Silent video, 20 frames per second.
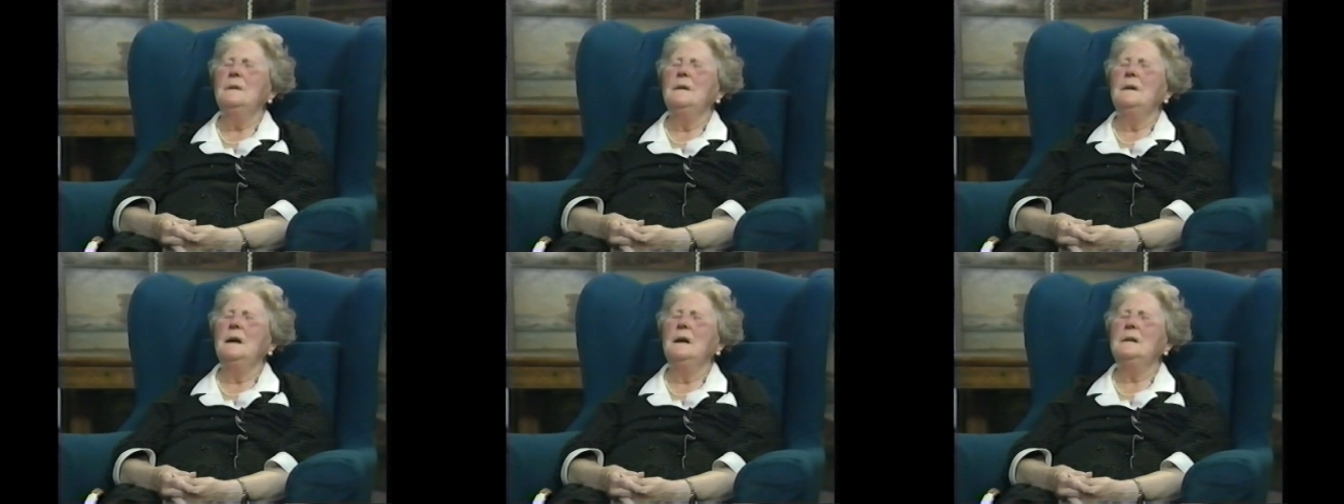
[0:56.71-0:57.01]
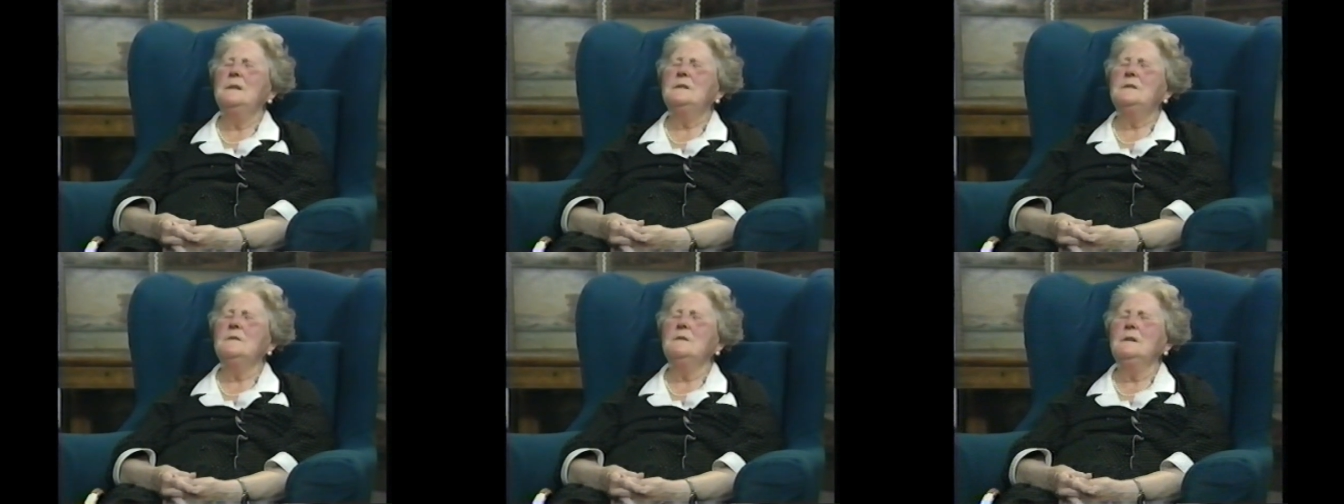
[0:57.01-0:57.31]
I
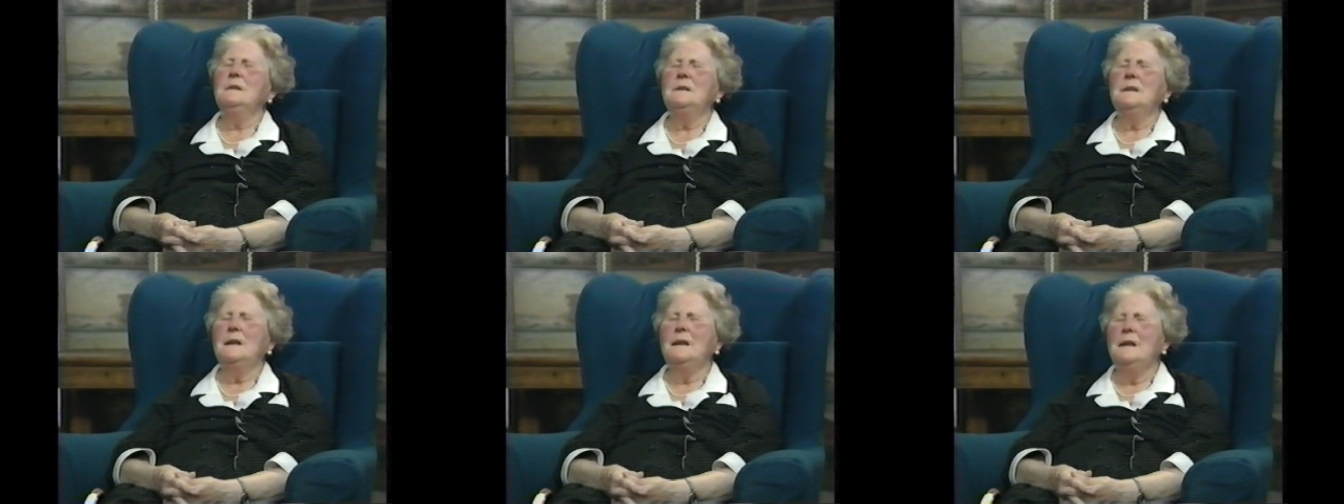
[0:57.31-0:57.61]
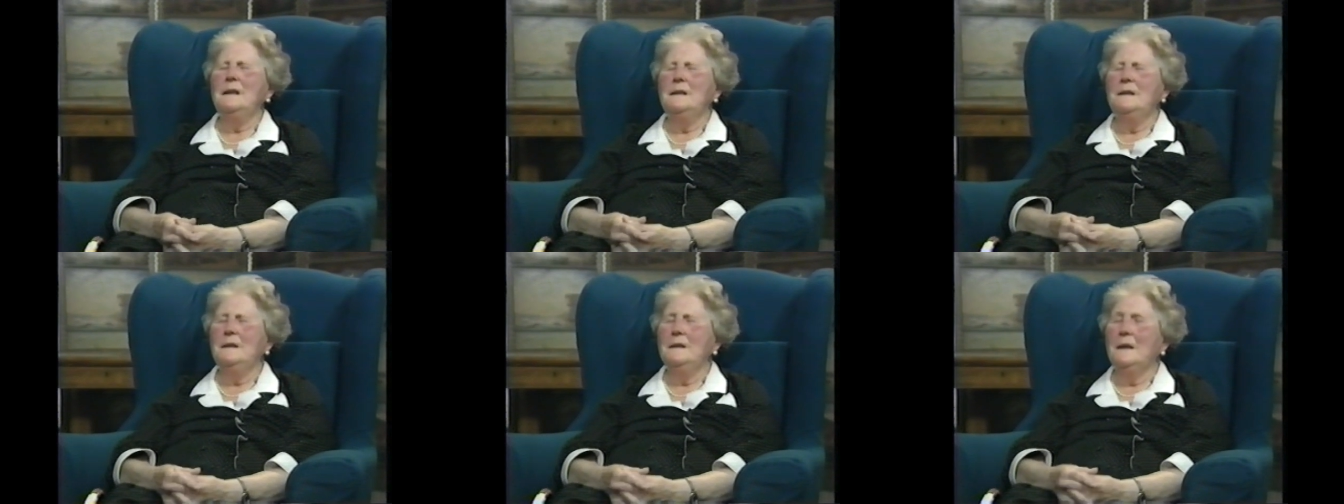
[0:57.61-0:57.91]
saw it
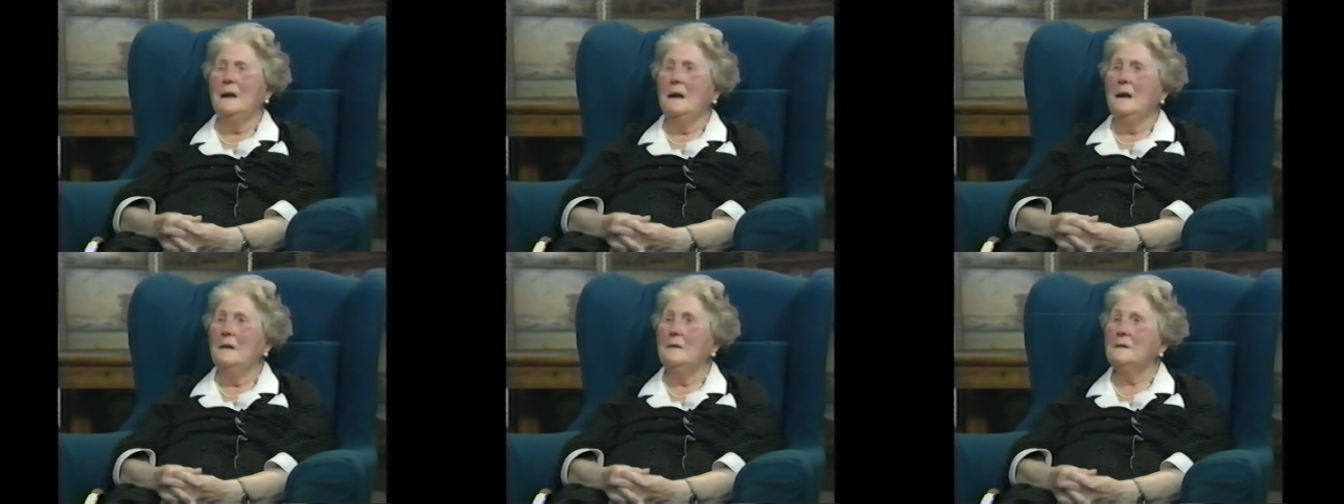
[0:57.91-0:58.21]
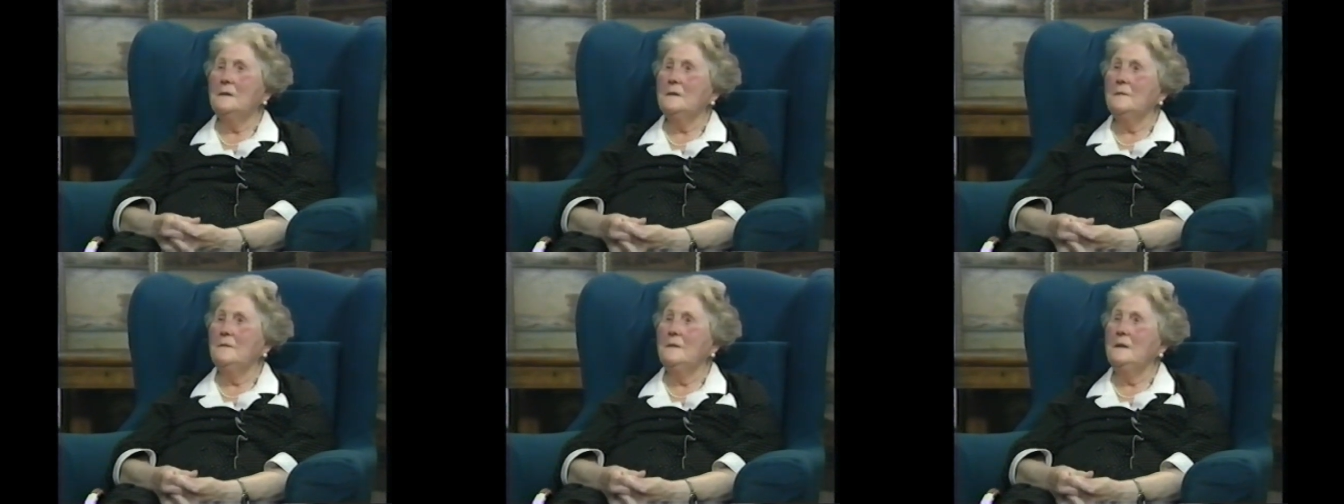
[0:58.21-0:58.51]
again in the
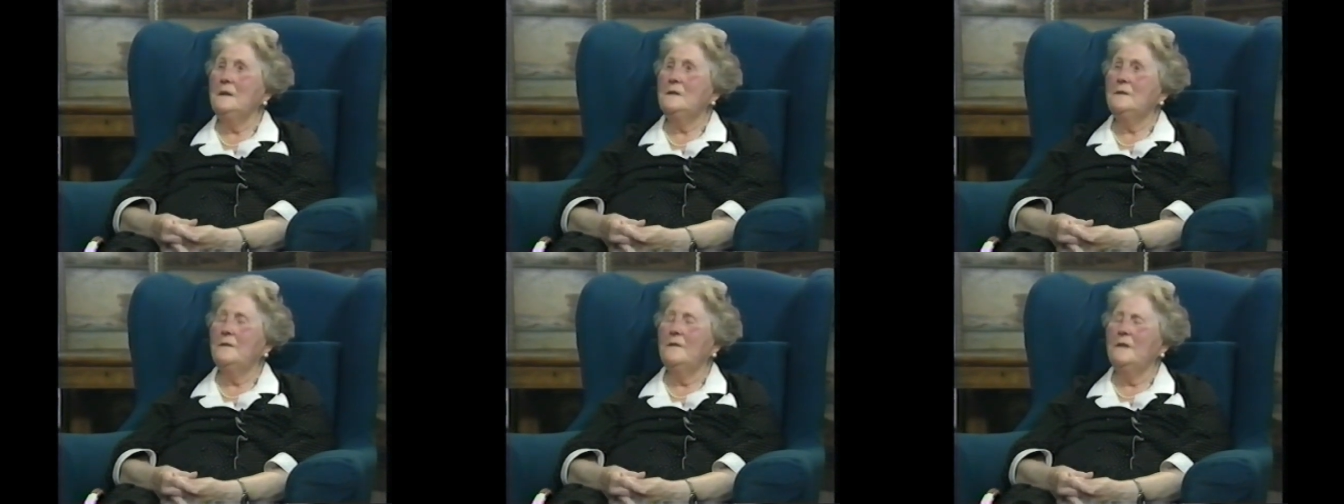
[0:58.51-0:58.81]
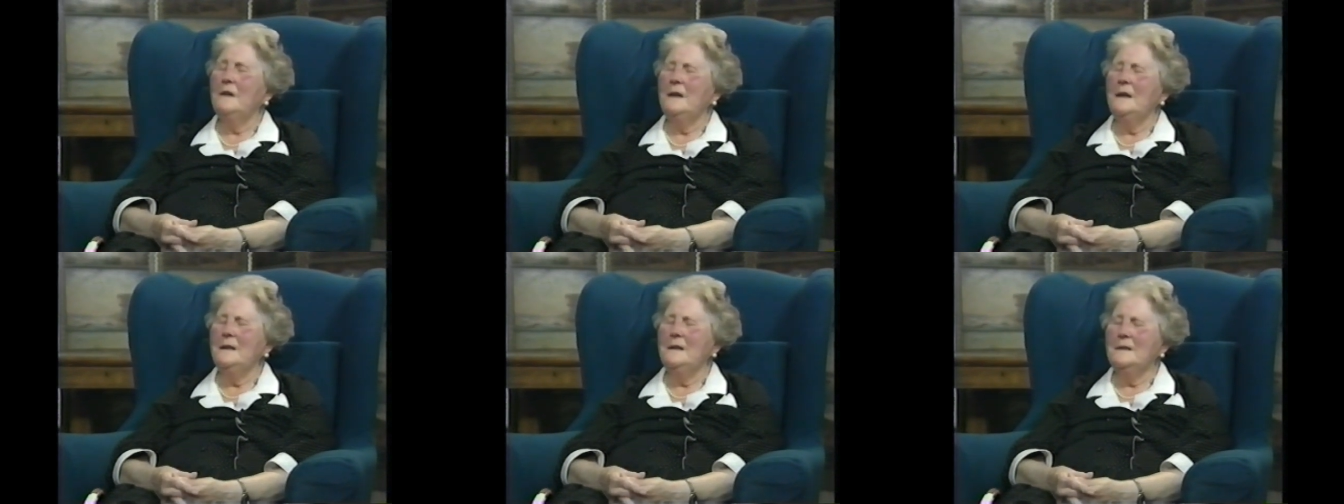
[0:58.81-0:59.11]
house of these
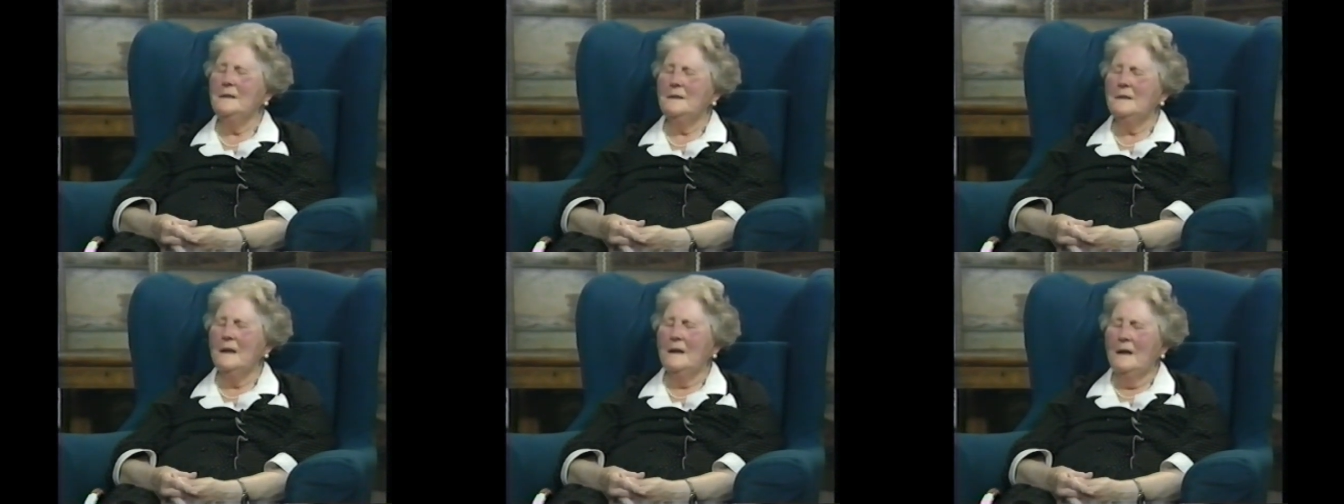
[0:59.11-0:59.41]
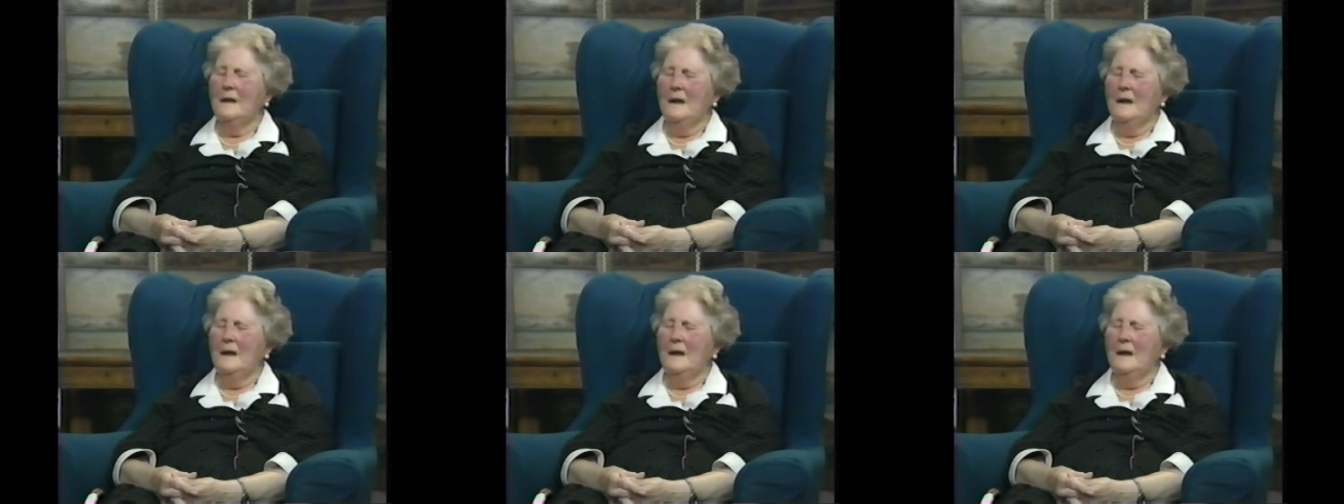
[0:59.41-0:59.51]
friends,